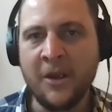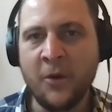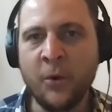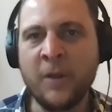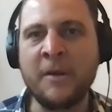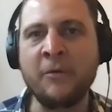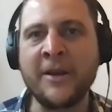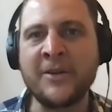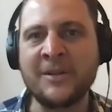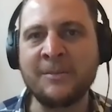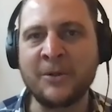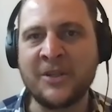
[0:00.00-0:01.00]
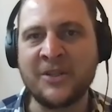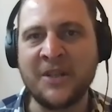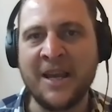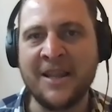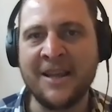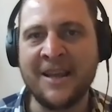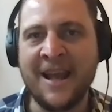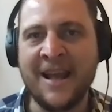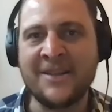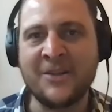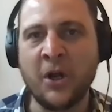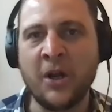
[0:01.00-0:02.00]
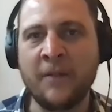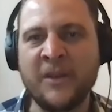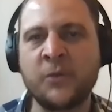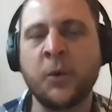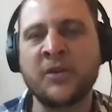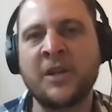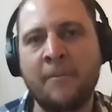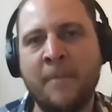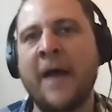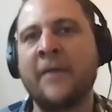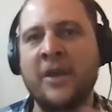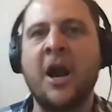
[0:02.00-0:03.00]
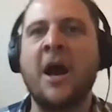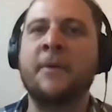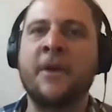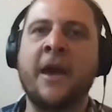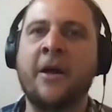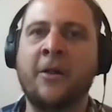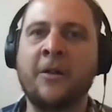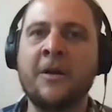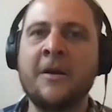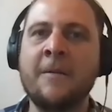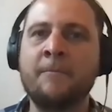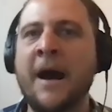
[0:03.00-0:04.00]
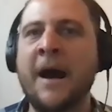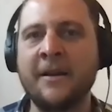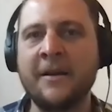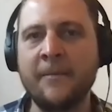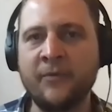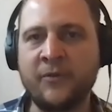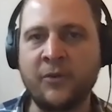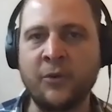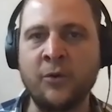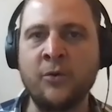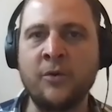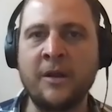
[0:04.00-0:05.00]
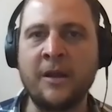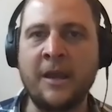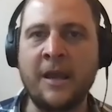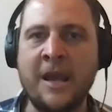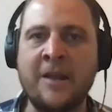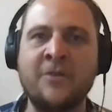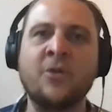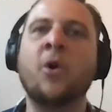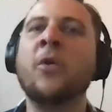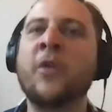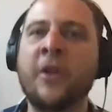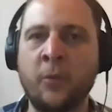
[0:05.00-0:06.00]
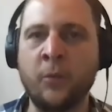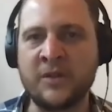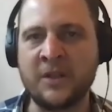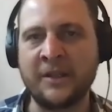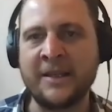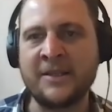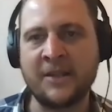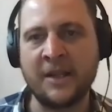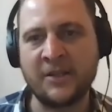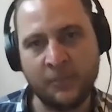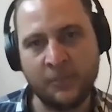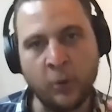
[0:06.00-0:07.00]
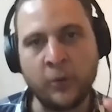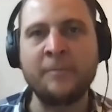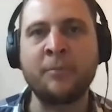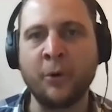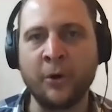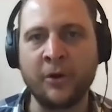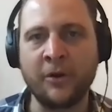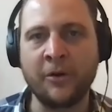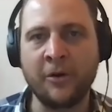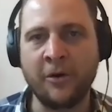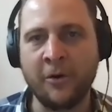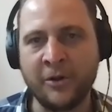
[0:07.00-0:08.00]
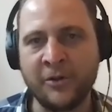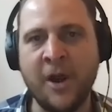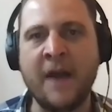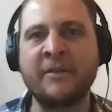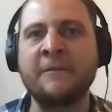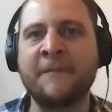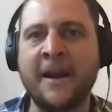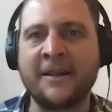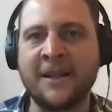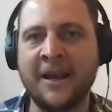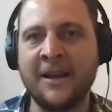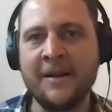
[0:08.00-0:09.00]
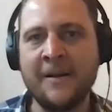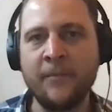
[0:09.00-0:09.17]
Would it be reasonable to say that this wasn't about the IPL, but to ignore that it was at least a small input or a driving factor,